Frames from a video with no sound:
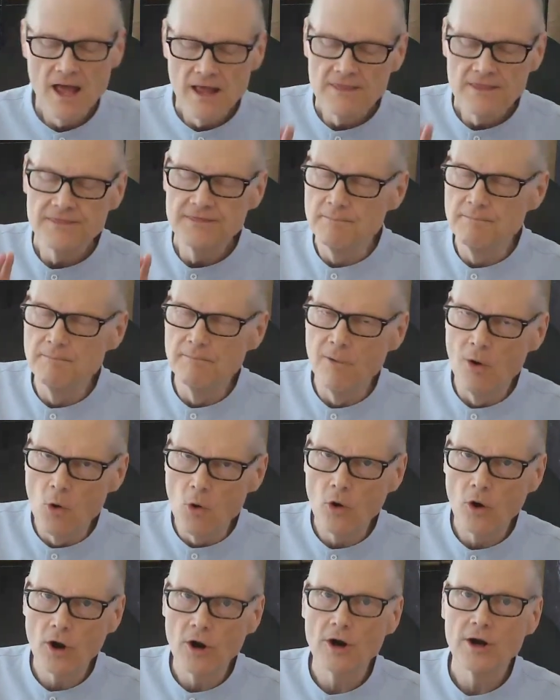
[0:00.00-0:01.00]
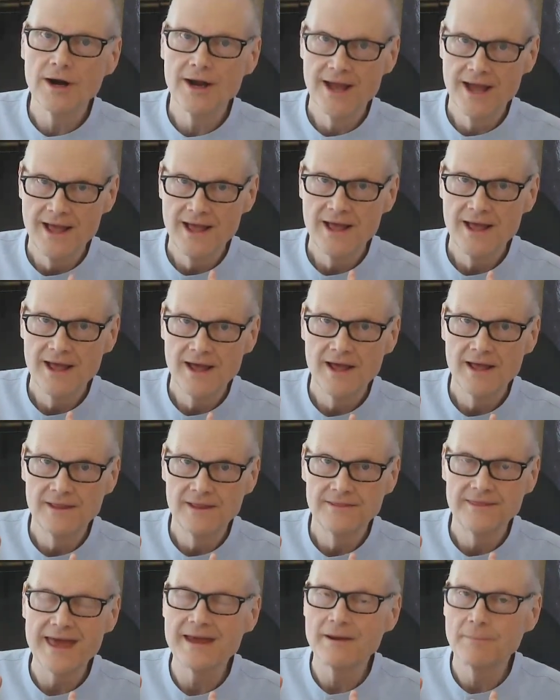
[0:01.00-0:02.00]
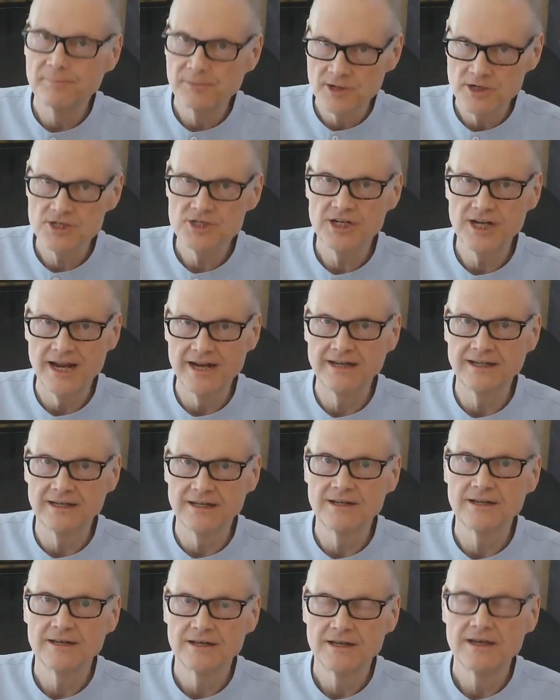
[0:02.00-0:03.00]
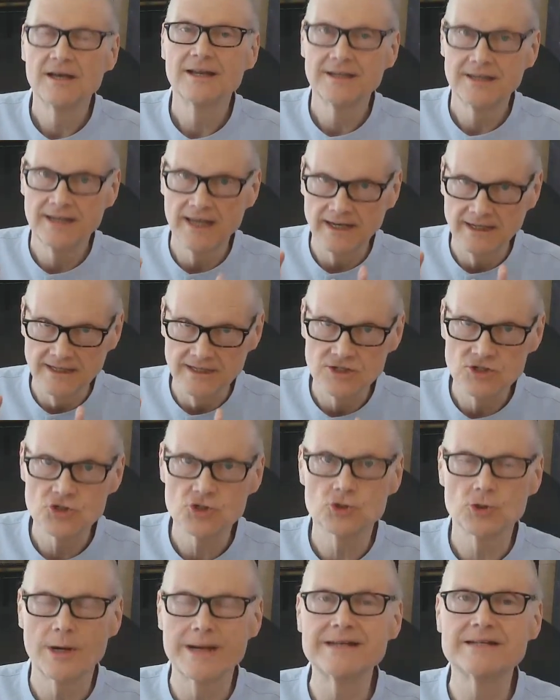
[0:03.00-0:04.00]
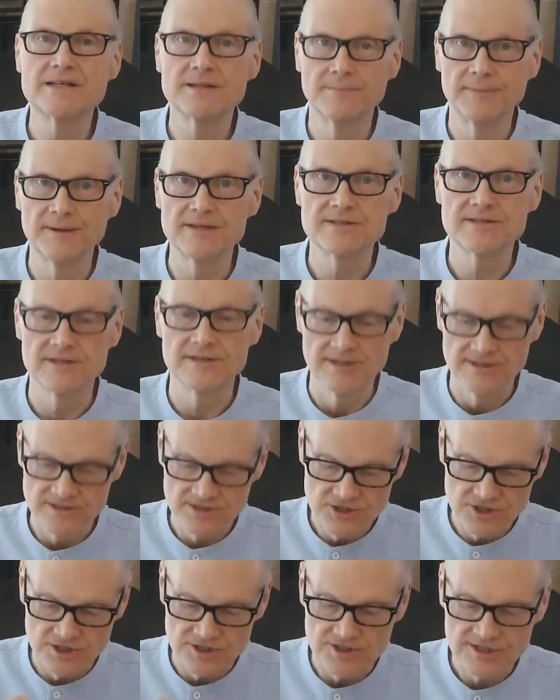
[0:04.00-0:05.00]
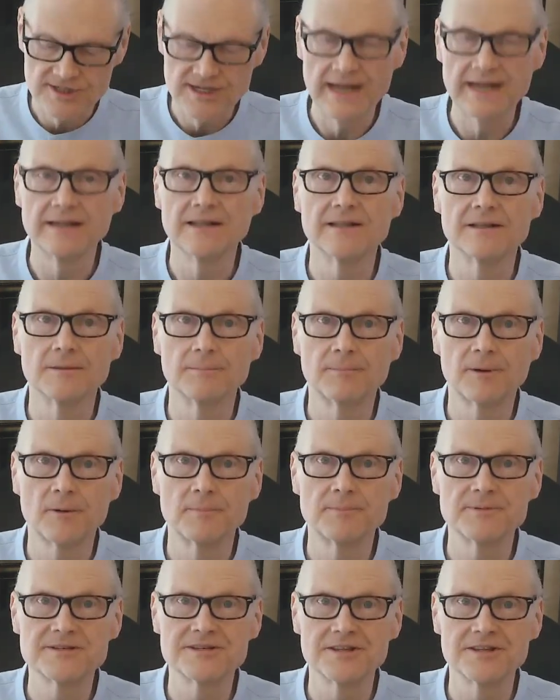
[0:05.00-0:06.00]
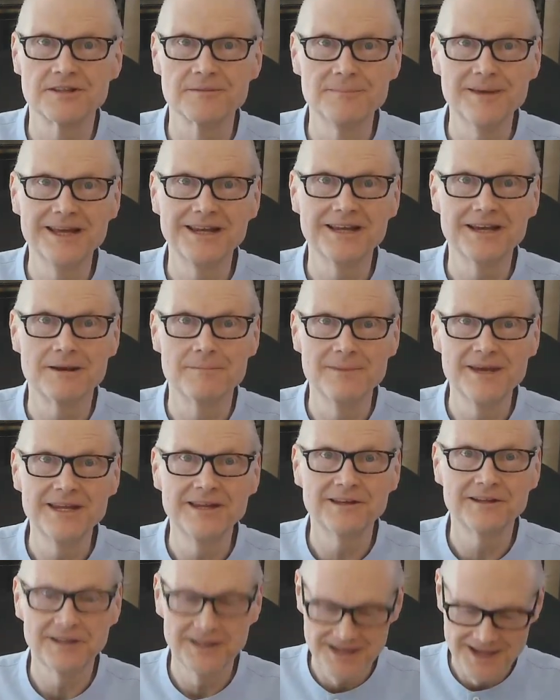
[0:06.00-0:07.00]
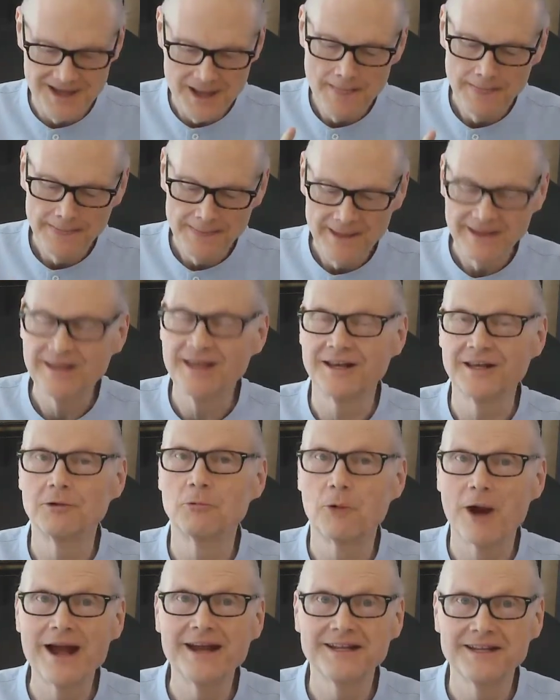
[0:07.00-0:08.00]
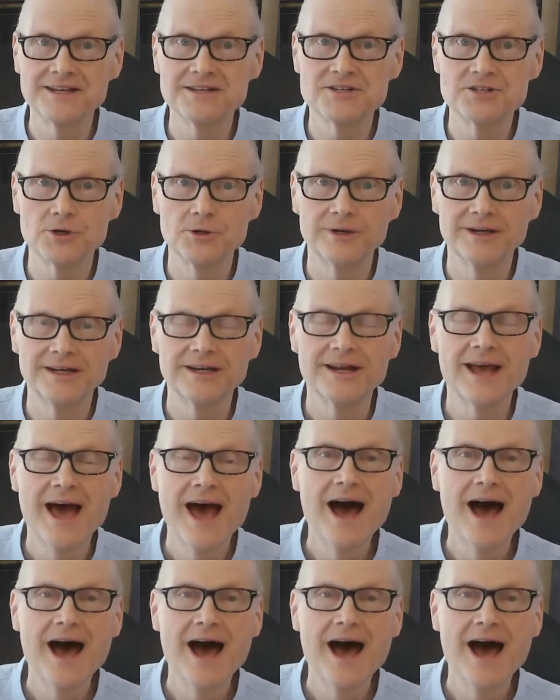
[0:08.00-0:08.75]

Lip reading: the more they appreciated getting straight to business, just stating the purpose of the meeting immediately, getting right into it.